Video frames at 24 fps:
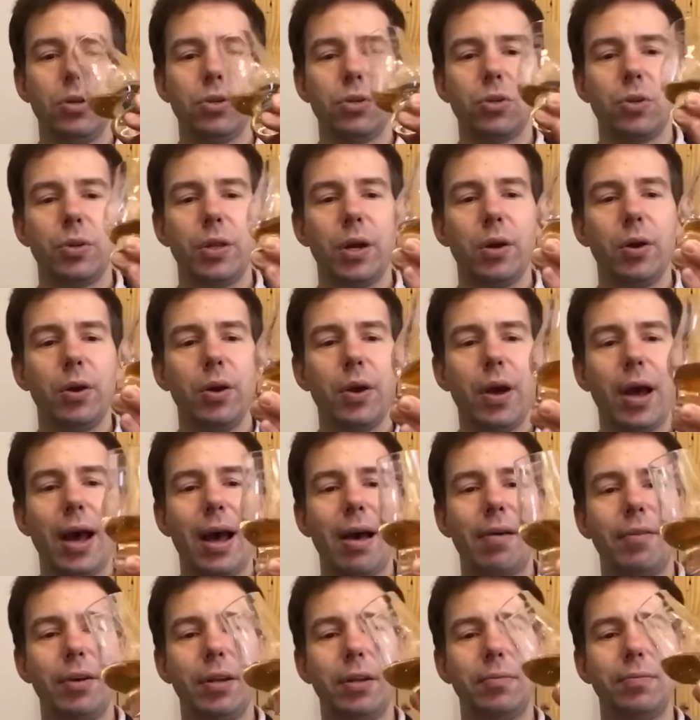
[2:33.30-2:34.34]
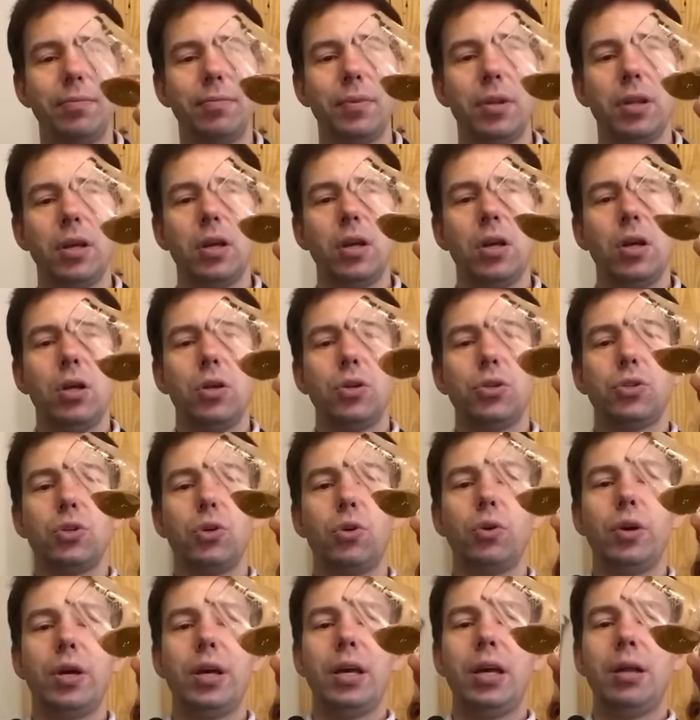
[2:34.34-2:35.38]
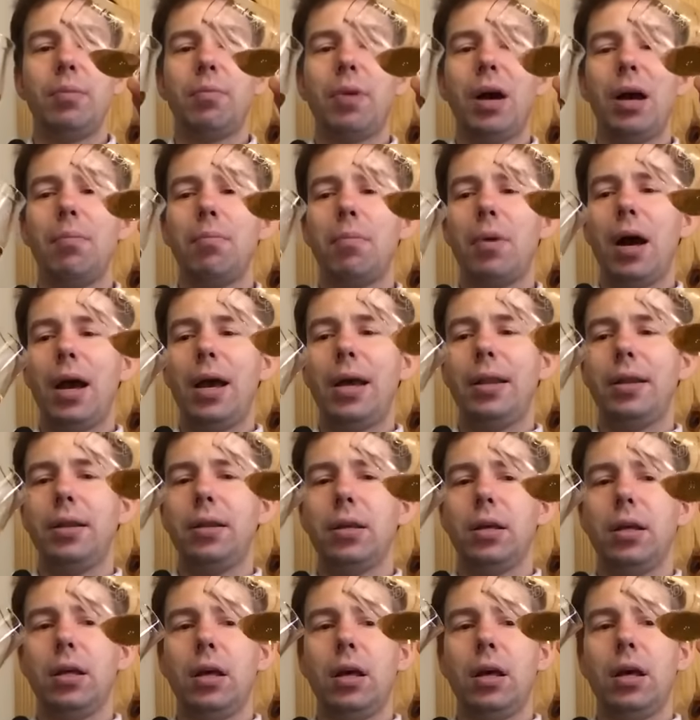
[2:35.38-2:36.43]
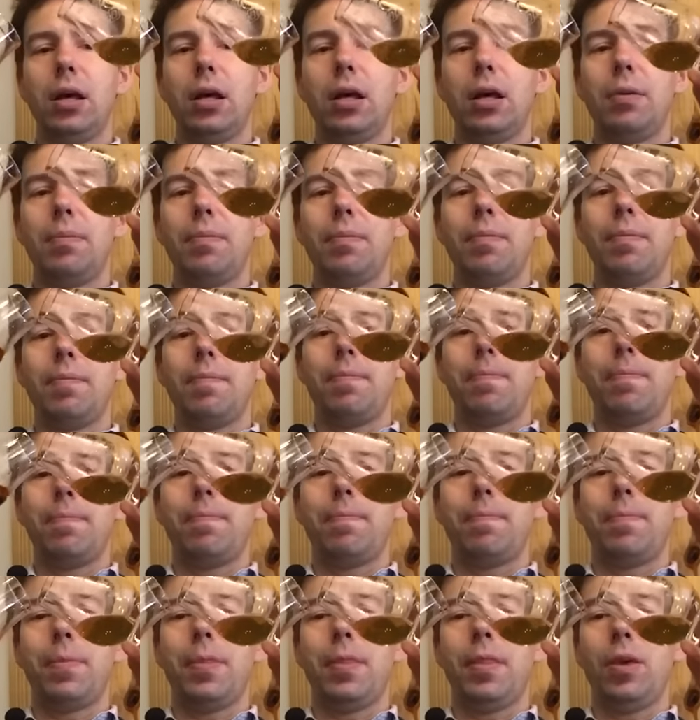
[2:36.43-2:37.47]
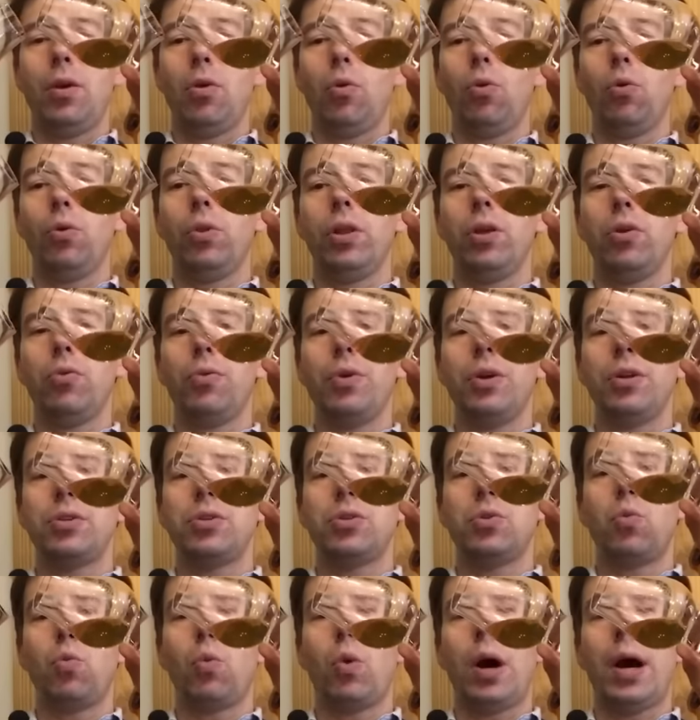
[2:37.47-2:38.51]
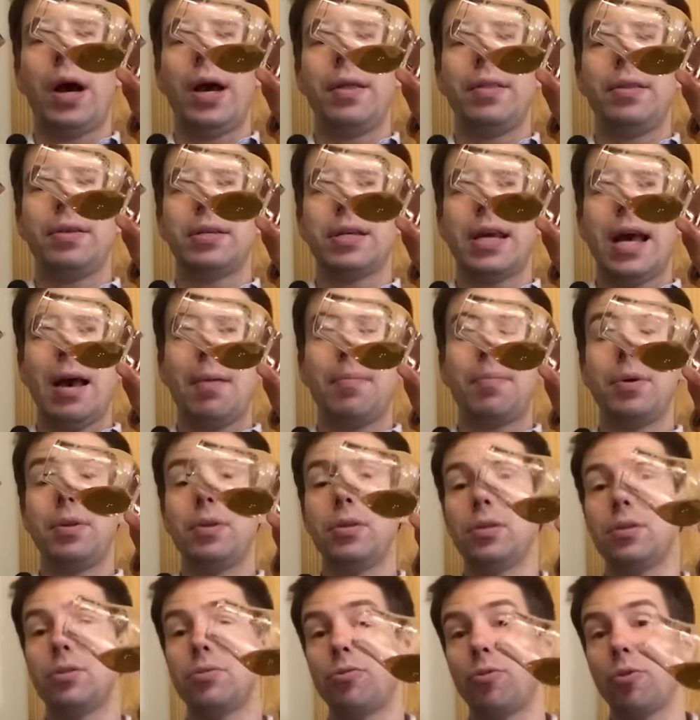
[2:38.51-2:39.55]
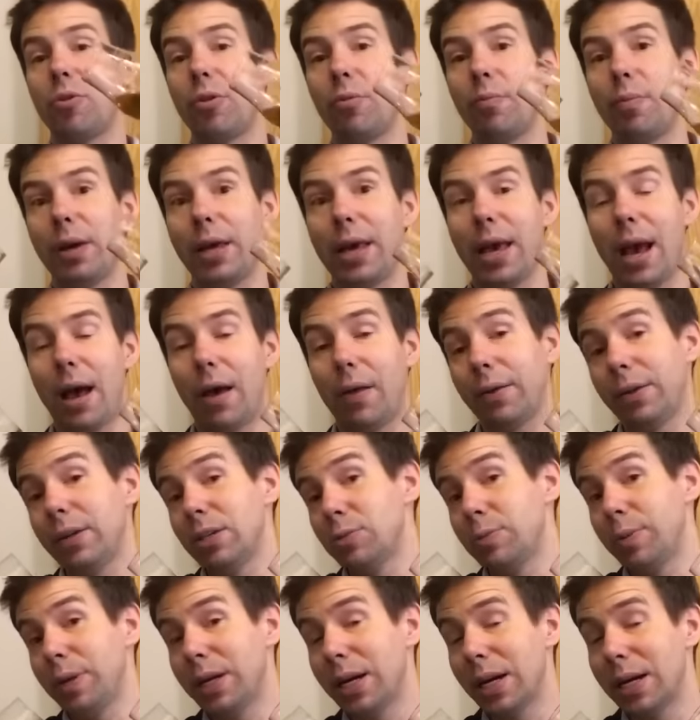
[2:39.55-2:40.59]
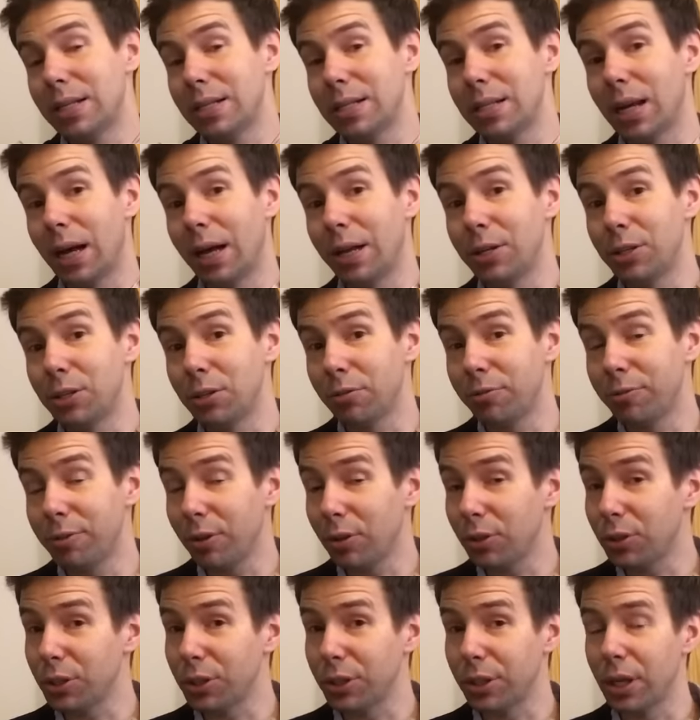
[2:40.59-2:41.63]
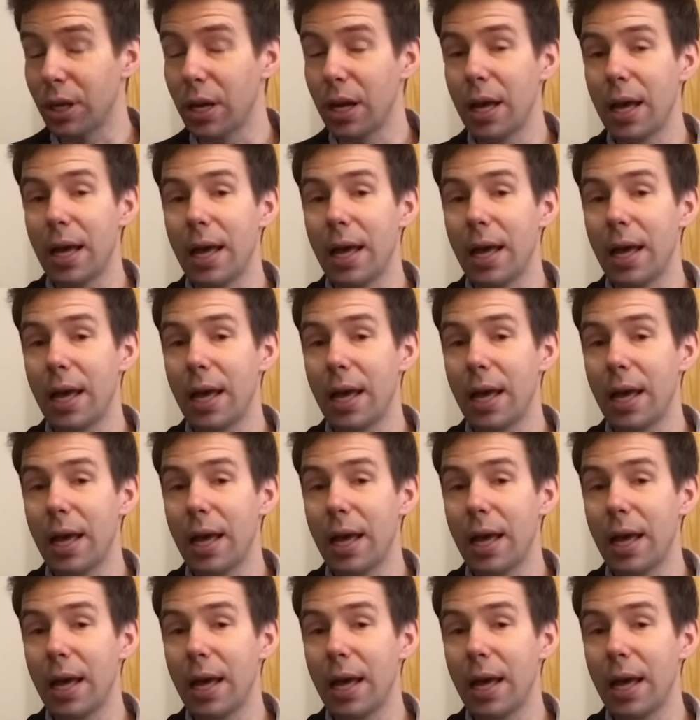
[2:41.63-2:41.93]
So there you have it. So in my mind, the only reason why this happens for the Macallan is because it's unchill filtered.